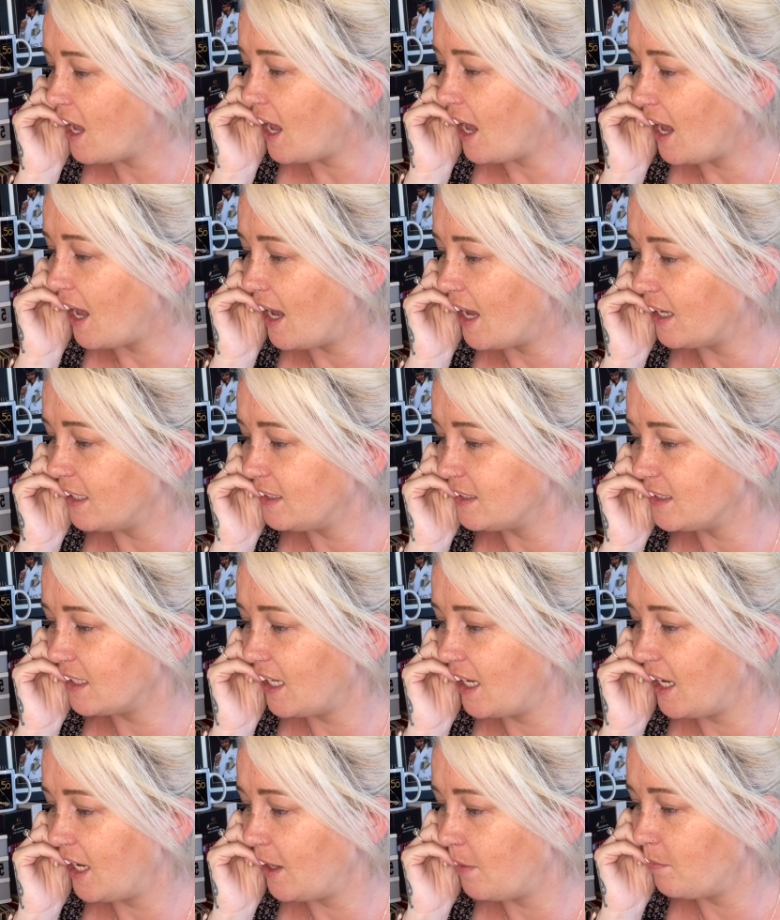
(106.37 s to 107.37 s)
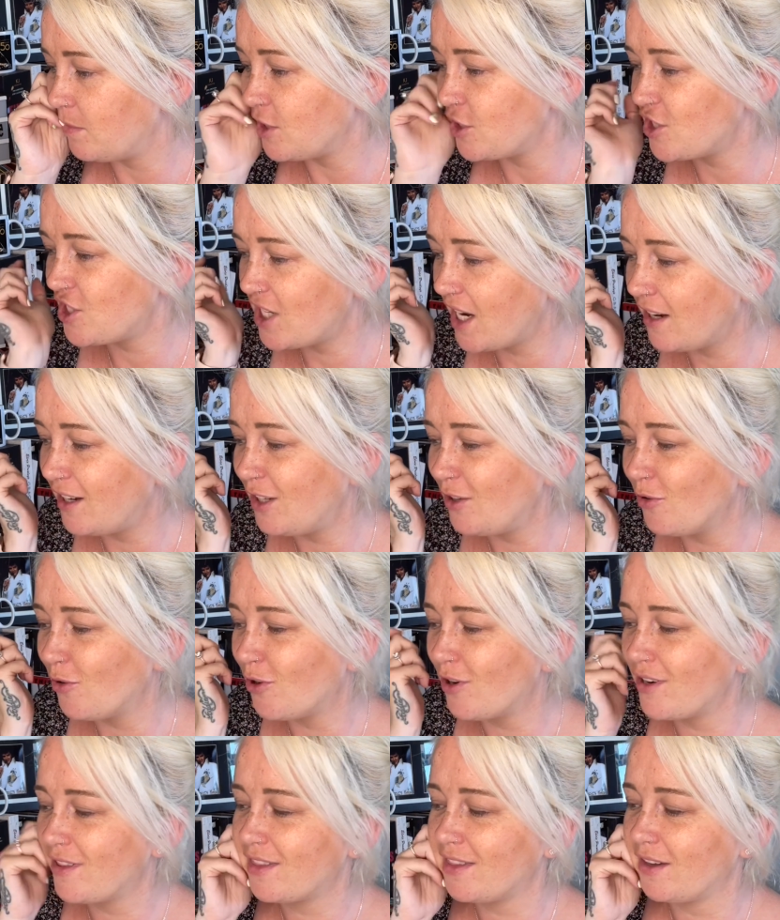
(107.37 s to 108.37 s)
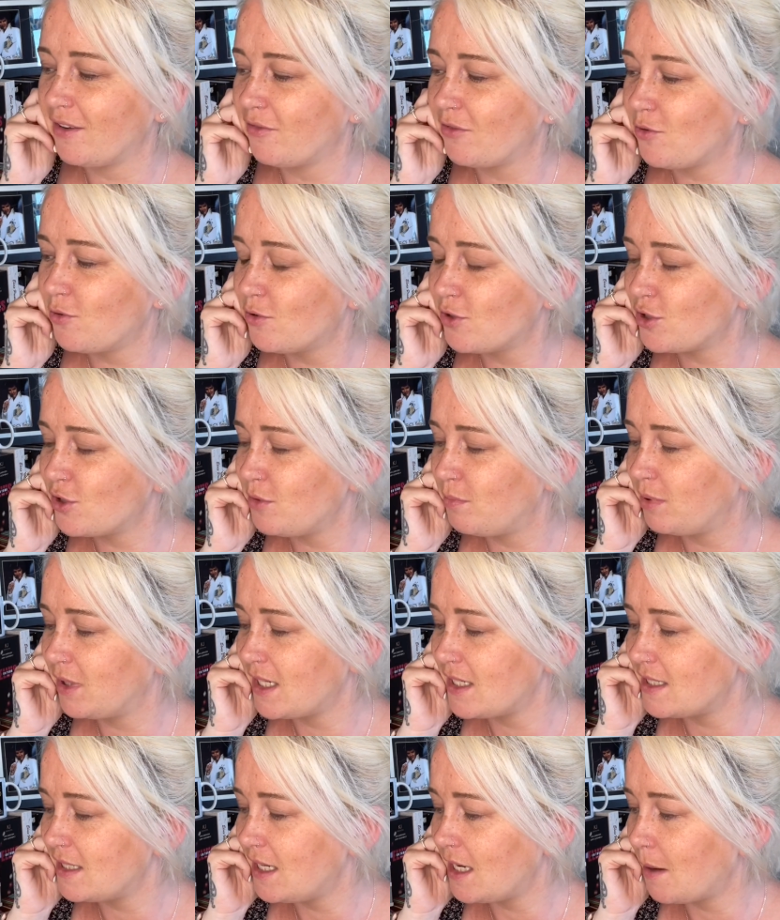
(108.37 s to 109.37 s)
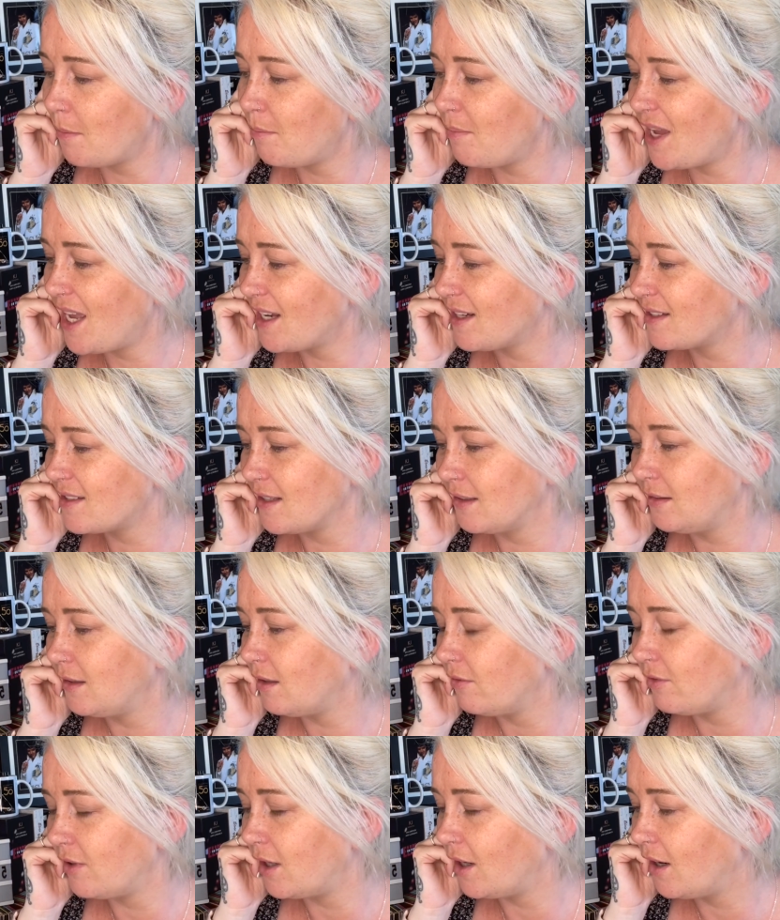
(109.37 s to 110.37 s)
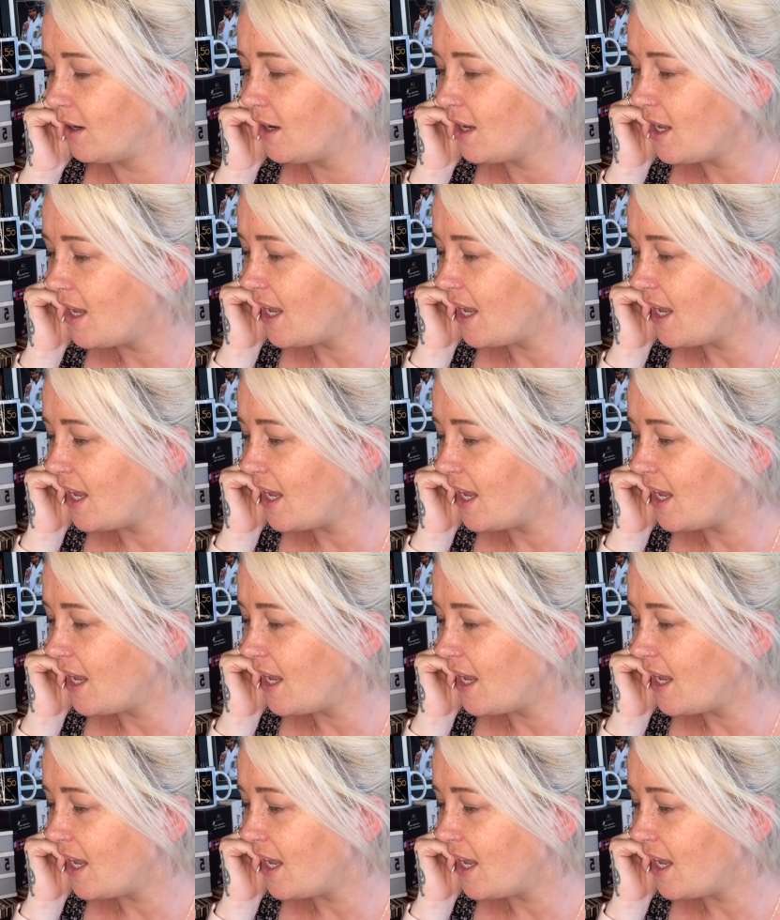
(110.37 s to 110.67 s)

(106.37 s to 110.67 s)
And there's Sherry North, of course, who plays Nita Bix. I love her.